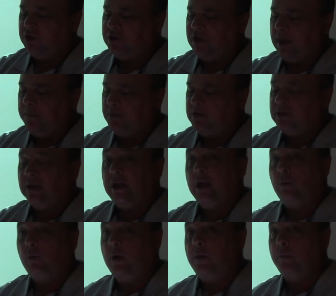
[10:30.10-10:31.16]
step is to get
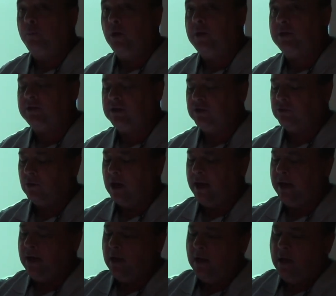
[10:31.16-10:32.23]
rid of the parentheses, right?